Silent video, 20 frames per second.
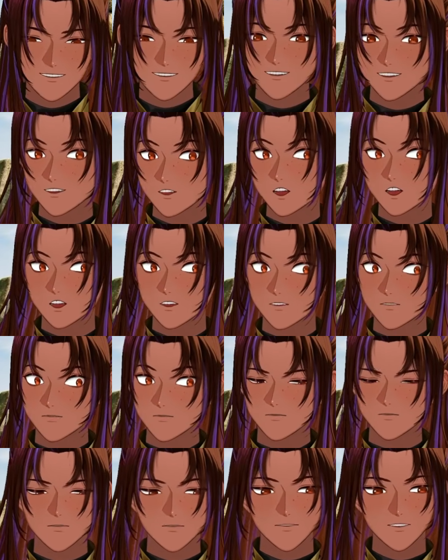Though,
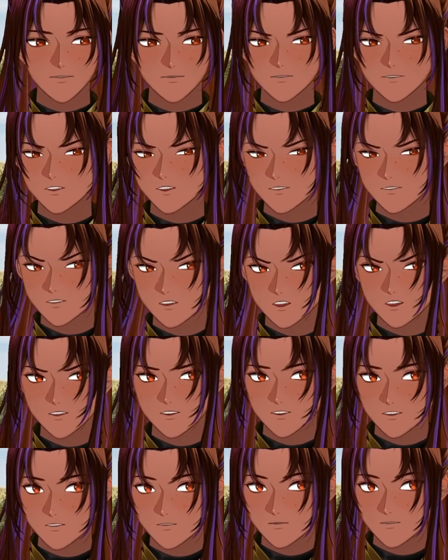remember, if you're a
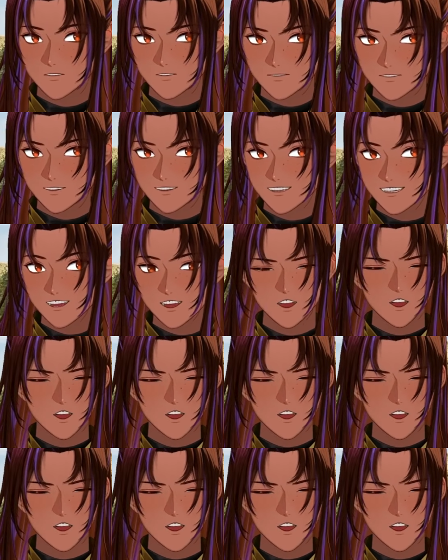druid,